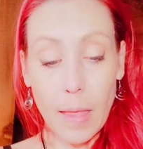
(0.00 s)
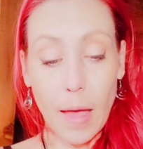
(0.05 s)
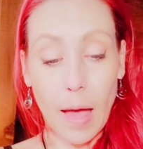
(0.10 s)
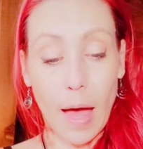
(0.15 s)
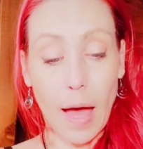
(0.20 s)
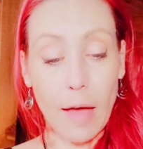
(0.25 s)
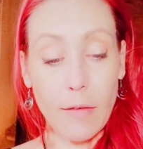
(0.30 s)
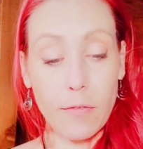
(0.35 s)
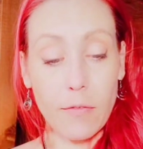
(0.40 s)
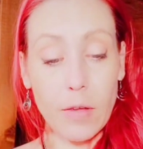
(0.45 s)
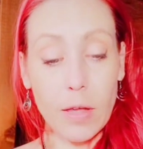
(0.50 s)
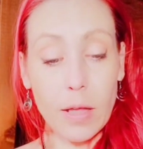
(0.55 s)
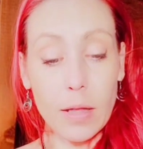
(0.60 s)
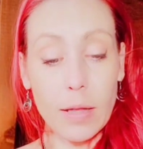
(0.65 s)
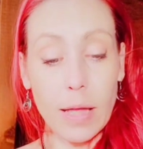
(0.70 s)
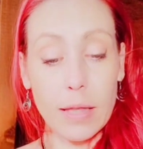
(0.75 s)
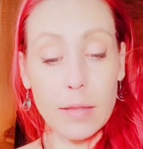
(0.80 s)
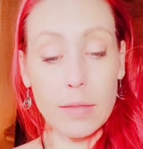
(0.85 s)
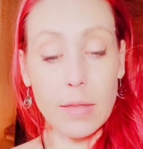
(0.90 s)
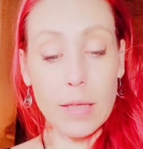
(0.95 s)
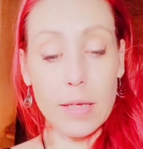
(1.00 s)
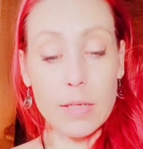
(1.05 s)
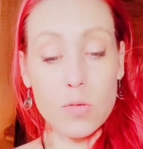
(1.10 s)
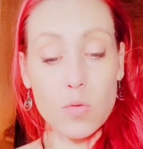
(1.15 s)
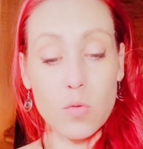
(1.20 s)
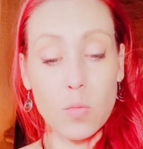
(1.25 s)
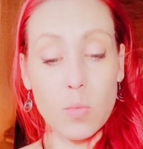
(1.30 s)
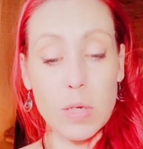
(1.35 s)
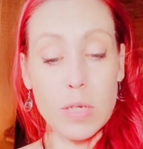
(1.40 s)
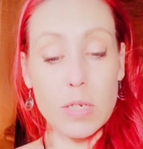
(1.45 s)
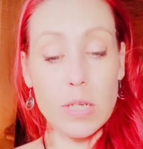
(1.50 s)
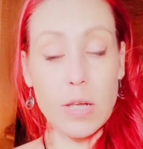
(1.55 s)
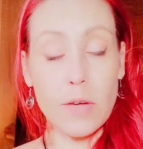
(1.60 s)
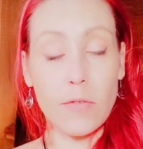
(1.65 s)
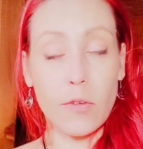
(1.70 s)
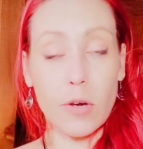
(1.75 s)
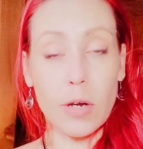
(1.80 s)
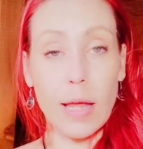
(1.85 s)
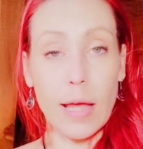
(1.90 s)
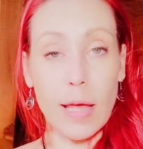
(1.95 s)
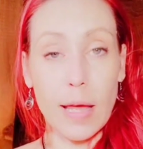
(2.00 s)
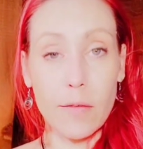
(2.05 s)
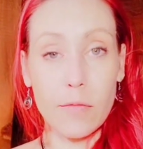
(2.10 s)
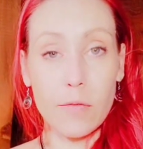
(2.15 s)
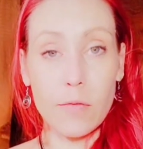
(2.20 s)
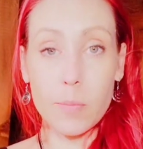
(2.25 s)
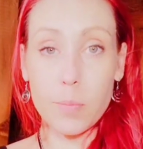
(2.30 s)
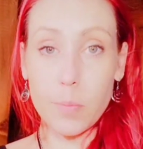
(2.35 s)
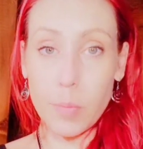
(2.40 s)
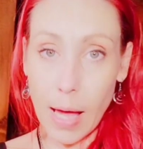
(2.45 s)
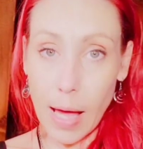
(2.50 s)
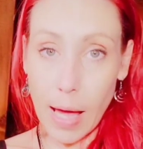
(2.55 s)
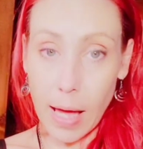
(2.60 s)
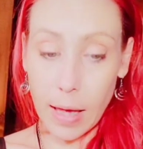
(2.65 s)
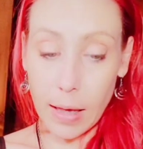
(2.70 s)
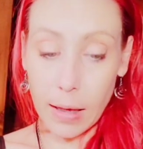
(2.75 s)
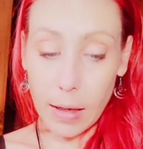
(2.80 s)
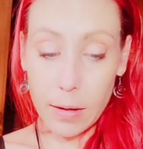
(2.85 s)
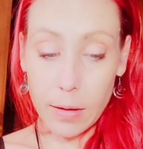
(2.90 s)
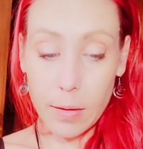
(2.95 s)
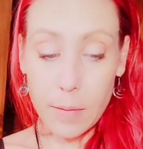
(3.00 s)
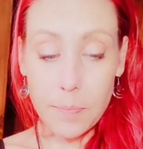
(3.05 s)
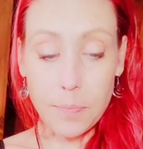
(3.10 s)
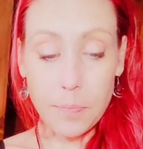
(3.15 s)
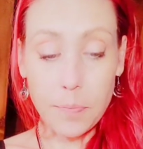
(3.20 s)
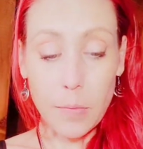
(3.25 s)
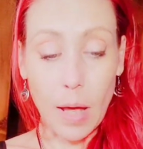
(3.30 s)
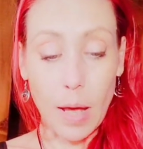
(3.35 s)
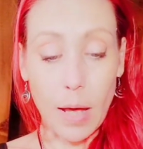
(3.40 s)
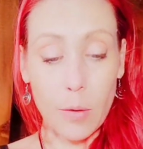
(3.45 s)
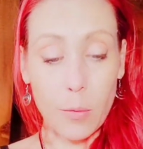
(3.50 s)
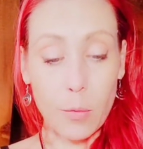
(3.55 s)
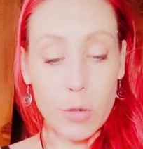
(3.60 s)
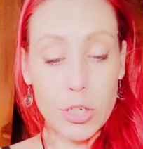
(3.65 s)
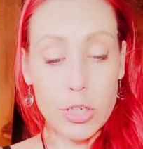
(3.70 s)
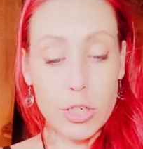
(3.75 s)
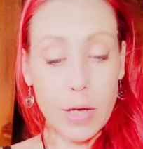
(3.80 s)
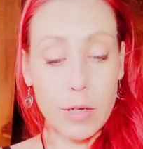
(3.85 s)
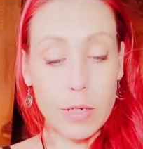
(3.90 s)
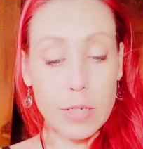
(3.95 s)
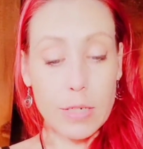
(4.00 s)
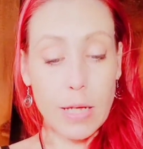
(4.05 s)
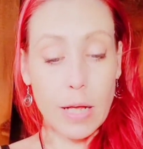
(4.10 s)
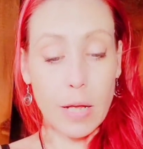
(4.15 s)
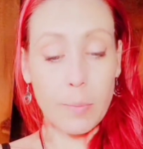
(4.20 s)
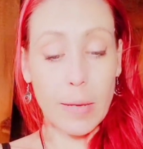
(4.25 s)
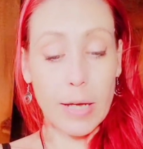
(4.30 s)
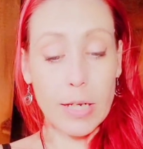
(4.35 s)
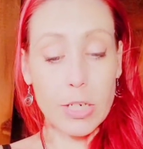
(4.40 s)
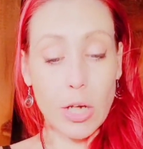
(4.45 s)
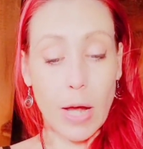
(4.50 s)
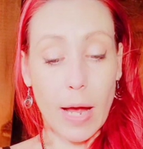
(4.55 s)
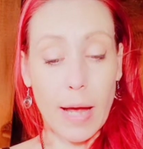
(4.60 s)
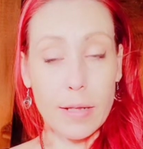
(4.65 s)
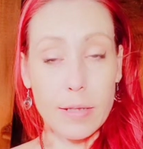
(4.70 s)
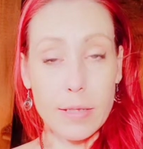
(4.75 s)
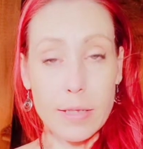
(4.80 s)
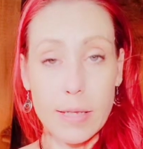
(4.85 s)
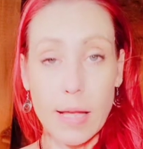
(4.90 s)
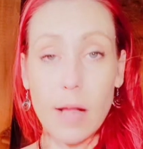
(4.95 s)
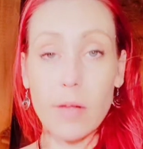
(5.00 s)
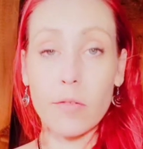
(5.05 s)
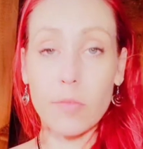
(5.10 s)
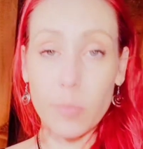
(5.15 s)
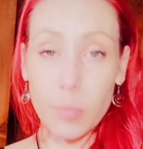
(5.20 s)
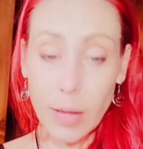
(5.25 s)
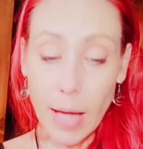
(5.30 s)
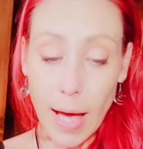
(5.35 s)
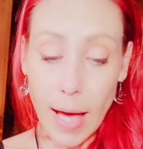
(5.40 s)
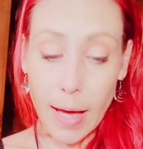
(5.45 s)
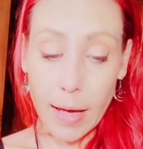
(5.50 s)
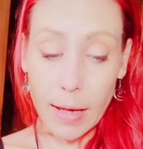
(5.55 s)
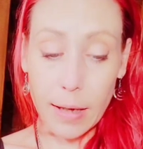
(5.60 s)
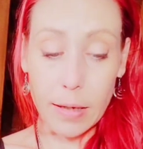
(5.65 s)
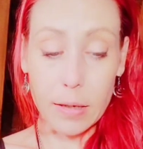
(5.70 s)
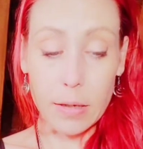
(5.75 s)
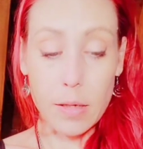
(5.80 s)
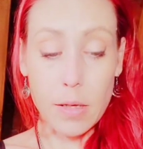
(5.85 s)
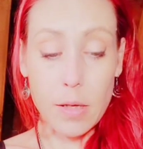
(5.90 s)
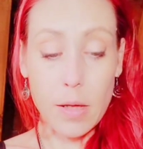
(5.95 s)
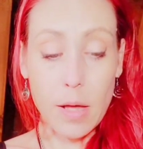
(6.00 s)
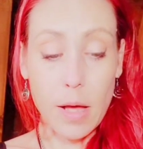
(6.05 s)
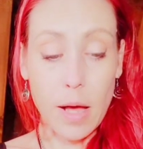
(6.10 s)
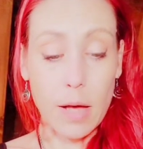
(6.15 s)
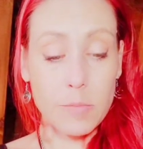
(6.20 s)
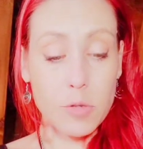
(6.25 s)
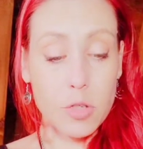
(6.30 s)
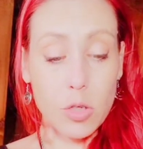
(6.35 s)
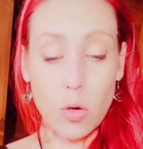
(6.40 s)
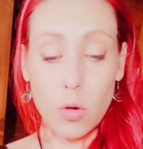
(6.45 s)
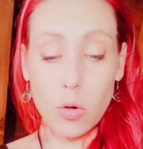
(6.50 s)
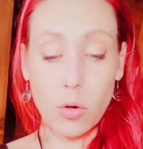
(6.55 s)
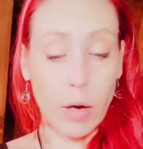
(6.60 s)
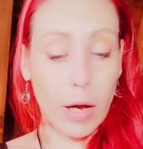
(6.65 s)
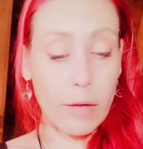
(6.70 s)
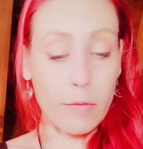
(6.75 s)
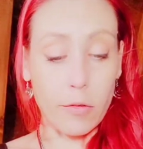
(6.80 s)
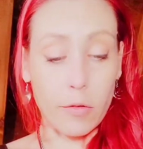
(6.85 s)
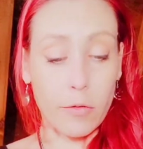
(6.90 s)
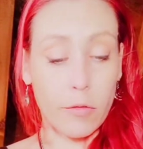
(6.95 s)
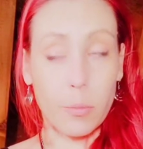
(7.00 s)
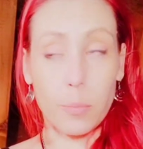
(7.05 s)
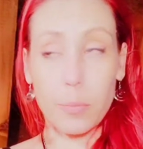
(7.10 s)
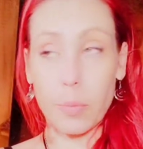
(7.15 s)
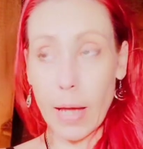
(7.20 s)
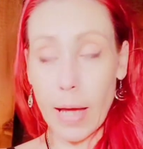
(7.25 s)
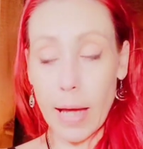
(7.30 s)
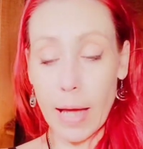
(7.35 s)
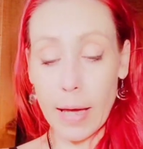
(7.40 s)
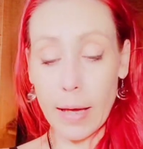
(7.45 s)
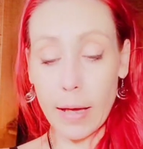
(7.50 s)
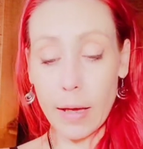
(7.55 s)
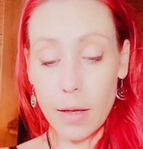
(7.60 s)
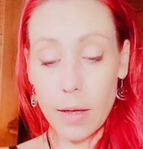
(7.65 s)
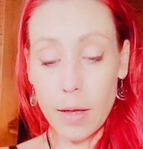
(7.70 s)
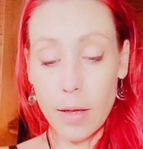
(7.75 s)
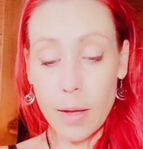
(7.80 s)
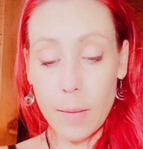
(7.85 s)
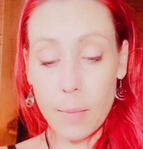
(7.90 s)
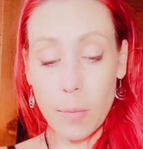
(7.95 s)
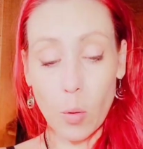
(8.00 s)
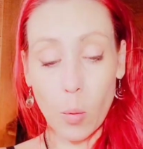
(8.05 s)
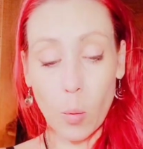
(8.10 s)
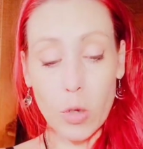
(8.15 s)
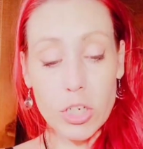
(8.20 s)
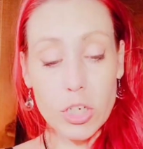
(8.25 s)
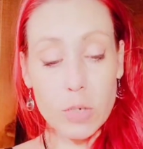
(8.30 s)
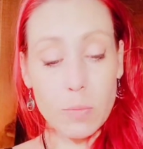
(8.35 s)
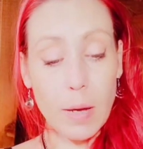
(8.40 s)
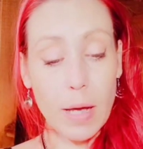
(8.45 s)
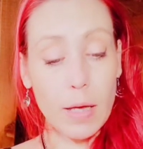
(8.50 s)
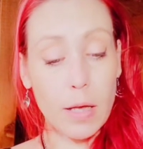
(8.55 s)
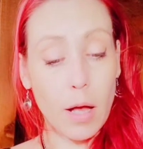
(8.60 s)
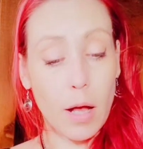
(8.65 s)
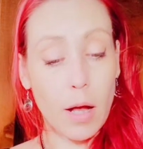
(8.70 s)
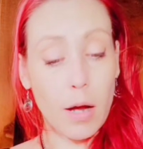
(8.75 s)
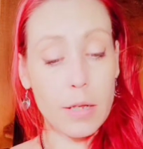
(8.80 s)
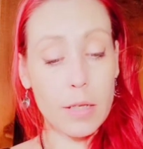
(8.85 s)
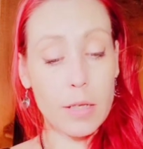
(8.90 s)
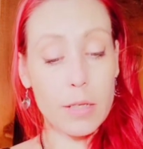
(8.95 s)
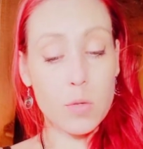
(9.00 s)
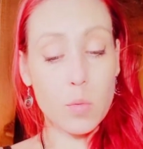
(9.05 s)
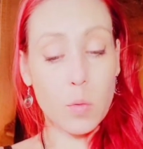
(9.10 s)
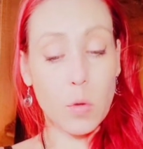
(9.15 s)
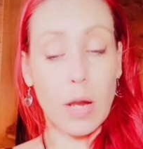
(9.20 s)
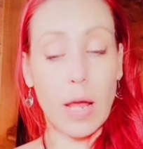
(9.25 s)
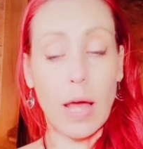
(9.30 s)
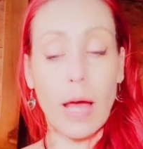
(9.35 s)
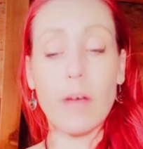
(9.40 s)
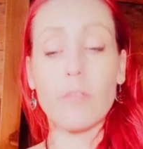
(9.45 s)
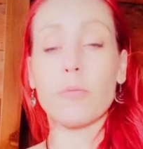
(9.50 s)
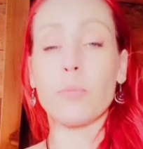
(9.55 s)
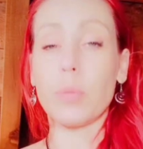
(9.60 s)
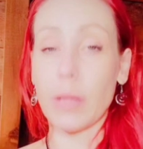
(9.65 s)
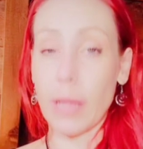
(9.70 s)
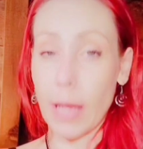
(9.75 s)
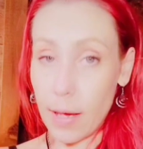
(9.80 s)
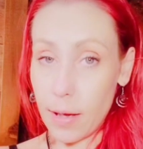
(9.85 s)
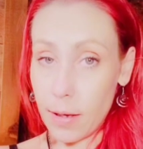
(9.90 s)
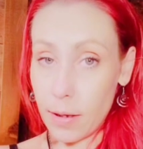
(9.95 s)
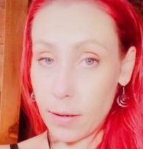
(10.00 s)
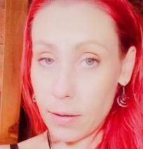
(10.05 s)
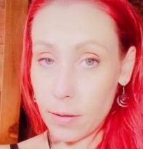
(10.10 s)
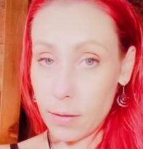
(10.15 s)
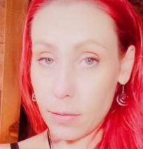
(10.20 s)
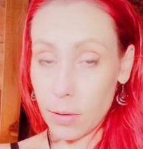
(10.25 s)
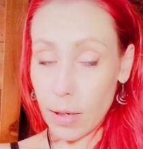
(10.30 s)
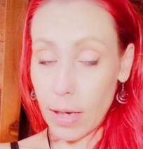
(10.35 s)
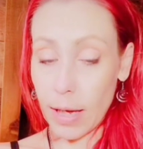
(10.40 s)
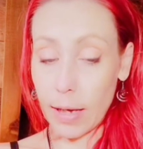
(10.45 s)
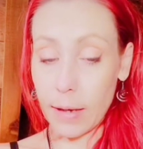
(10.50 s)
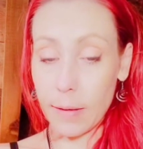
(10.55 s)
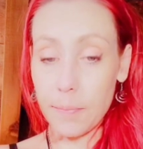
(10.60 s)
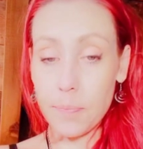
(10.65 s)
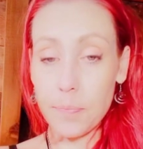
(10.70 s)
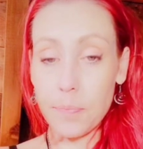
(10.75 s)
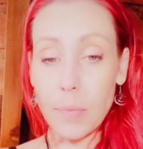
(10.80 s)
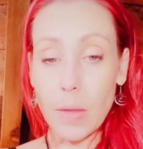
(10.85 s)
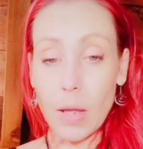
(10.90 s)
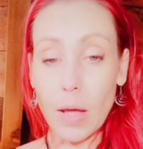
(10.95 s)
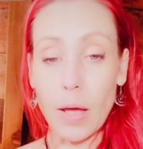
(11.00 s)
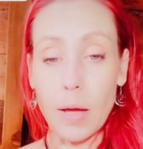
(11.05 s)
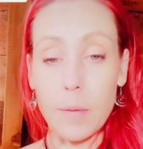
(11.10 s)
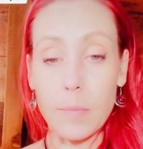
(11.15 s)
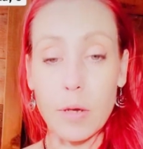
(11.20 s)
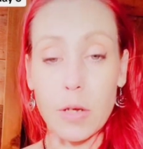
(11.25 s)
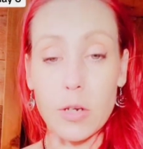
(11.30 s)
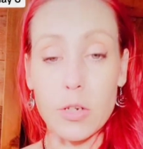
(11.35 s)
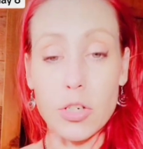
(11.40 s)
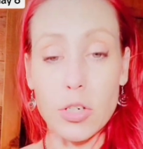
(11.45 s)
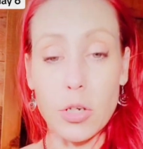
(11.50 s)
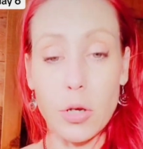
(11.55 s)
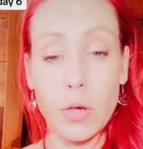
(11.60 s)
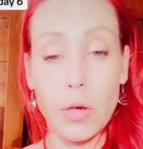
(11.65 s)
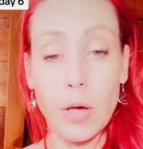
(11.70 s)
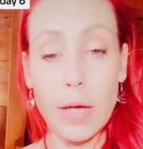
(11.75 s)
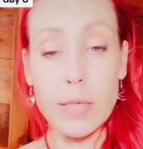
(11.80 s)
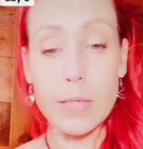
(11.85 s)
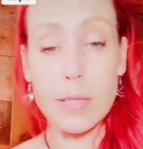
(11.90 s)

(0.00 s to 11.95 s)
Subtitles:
I feel like things would be different if blank. I wish I could tell my child self blank. I'm so grateful for blank, but wish my guardians would have blank. Okay? I'm going to show you guys